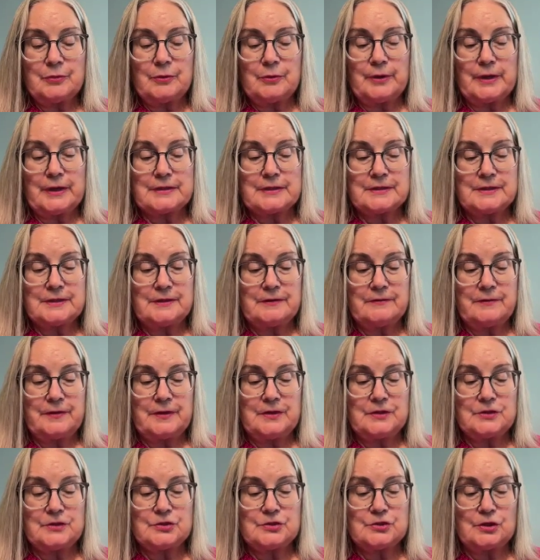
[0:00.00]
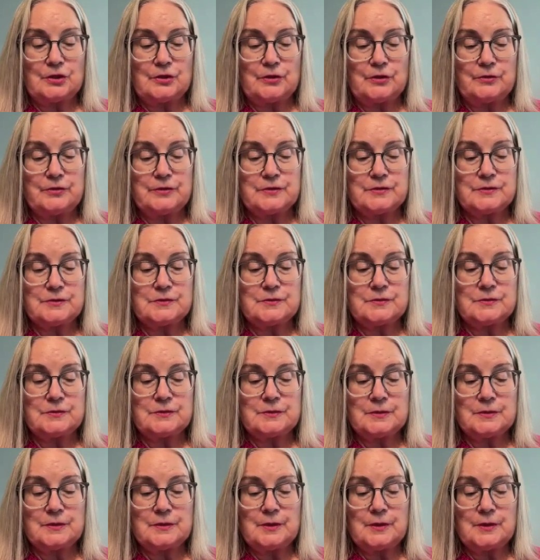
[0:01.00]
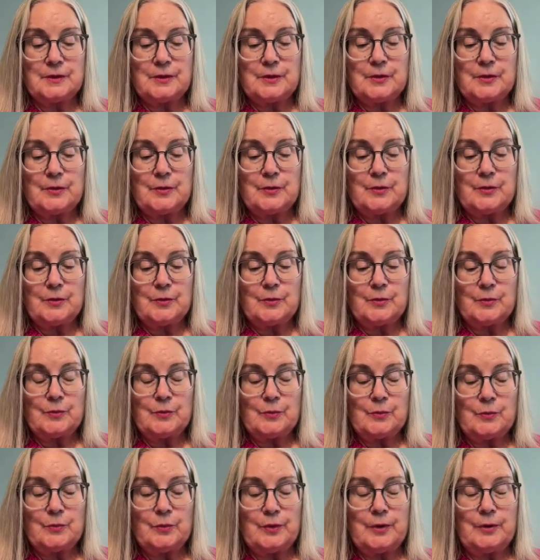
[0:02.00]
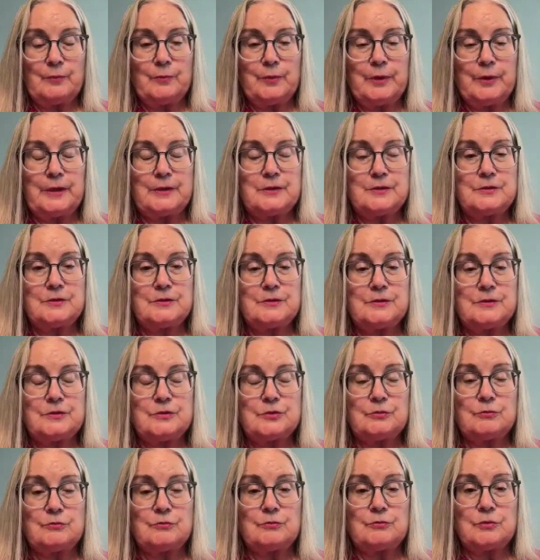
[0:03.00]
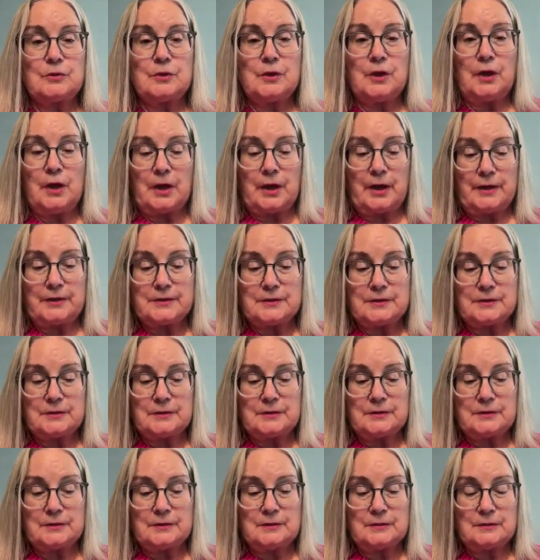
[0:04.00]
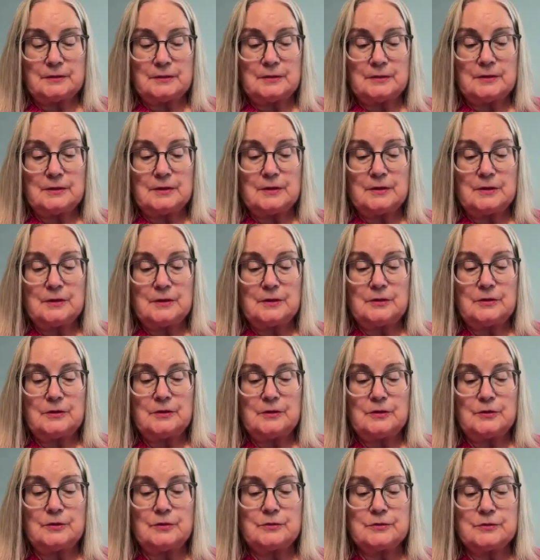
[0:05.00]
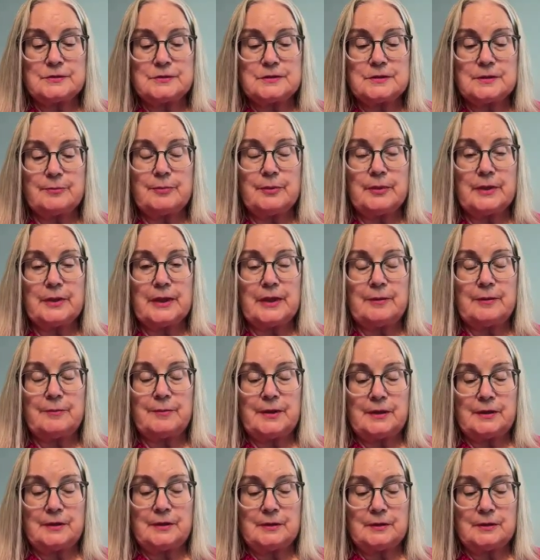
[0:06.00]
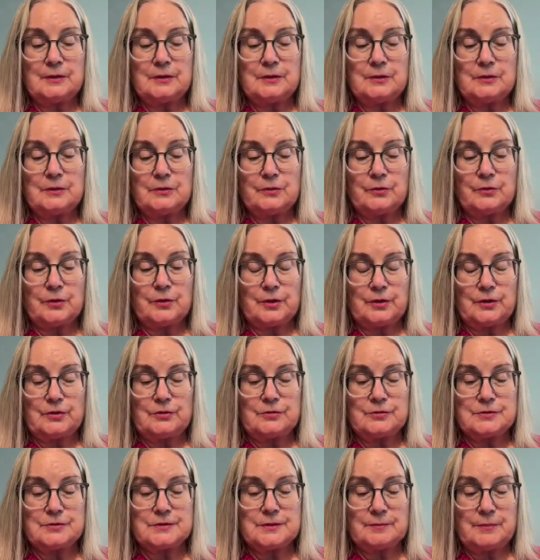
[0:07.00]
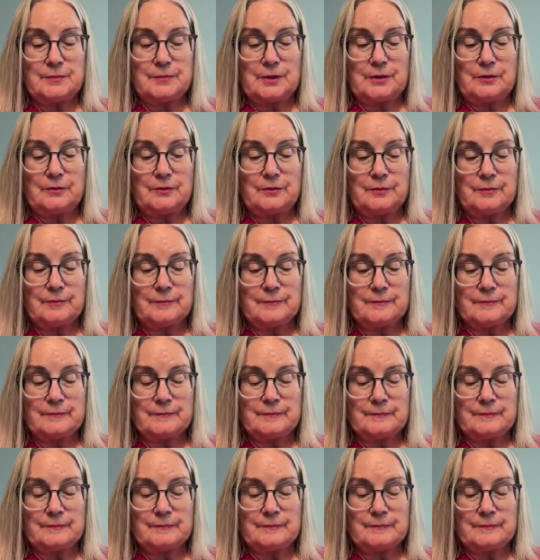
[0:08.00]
Proactivity shows when we do not use the blaming or accusing mode.